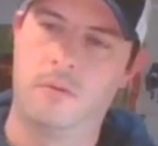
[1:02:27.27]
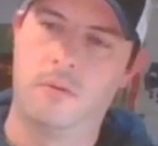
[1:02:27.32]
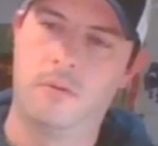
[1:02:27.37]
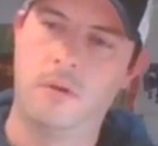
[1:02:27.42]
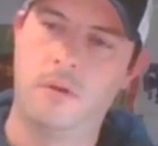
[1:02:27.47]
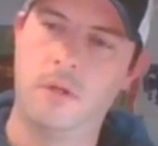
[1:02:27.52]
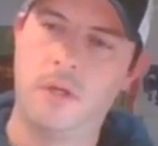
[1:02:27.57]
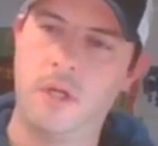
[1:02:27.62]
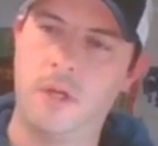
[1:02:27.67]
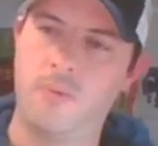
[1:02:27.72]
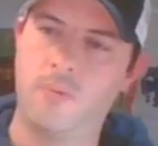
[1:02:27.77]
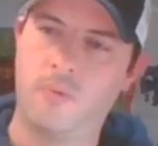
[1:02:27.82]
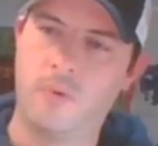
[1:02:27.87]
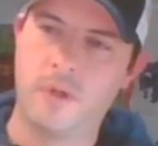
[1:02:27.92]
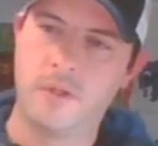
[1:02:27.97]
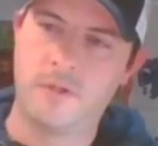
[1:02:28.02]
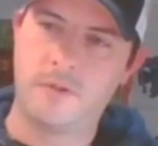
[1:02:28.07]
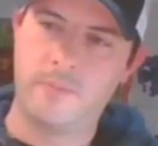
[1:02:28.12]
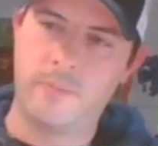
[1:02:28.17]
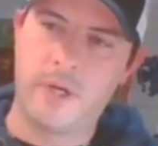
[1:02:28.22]
And then
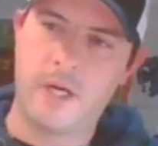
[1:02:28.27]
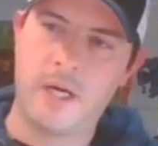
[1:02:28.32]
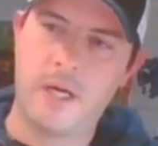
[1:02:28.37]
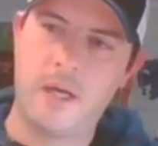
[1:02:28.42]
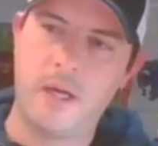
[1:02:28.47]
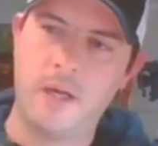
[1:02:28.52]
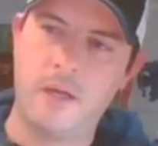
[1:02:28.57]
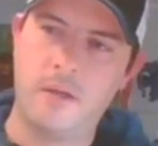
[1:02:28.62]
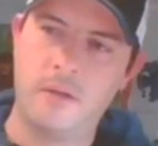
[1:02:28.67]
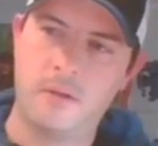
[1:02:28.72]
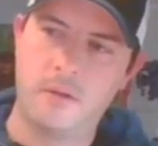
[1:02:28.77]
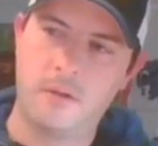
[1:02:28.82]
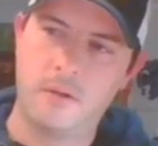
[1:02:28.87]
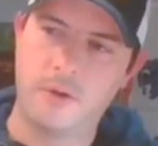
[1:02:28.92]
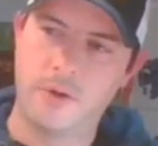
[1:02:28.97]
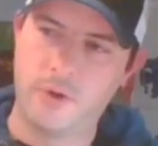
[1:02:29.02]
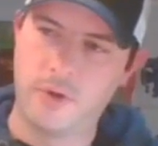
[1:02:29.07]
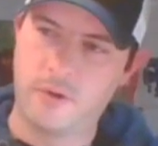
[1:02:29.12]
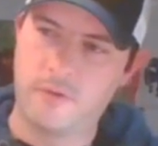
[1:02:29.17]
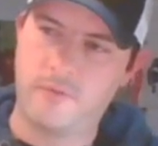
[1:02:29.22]
once my
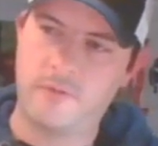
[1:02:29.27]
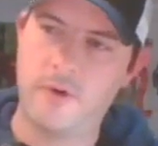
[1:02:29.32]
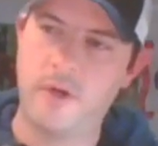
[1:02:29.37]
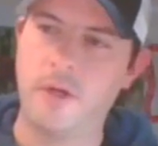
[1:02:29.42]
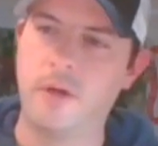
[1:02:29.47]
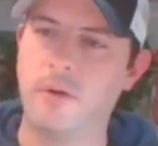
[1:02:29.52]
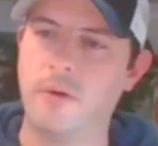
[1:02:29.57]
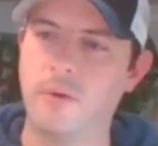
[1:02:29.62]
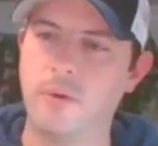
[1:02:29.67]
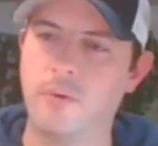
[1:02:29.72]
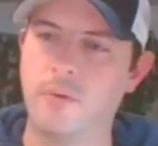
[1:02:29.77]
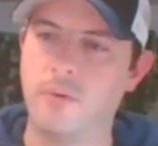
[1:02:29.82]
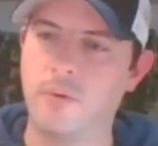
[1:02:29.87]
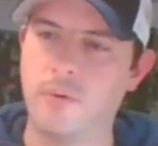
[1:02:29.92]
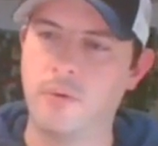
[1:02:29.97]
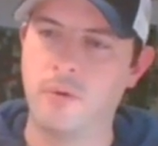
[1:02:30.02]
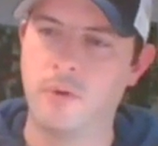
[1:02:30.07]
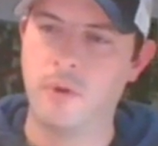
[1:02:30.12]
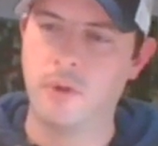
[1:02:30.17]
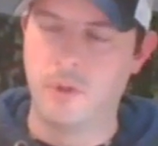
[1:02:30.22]
girlfriend,
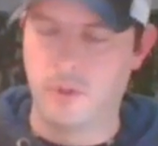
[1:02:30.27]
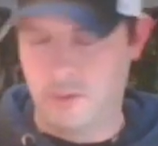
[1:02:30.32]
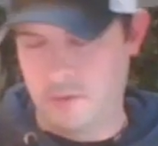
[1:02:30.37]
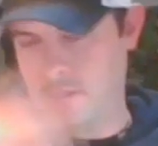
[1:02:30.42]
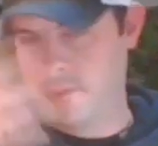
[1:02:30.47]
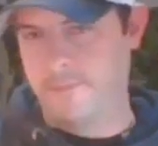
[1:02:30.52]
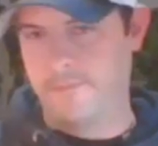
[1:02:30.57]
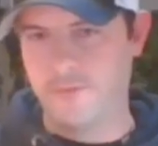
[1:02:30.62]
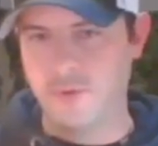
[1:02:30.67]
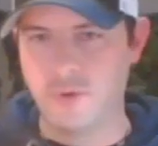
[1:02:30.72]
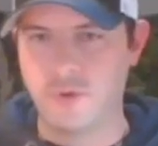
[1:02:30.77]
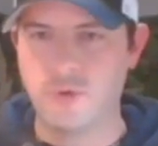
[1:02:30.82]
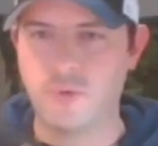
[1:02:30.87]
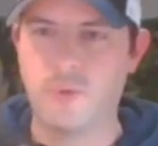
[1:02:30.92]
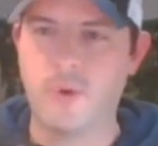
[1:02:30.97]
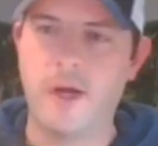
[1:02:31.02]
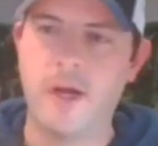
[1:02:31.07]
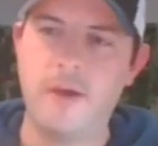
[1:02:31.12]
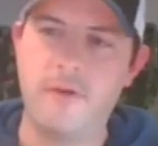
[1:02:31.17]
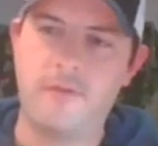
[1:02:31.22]
who future
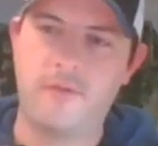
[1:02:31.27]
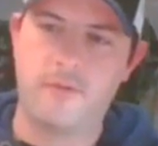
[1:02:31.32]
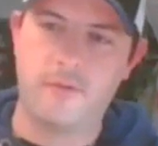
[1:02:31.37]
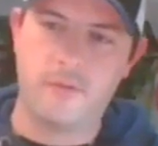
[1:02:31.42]
wife,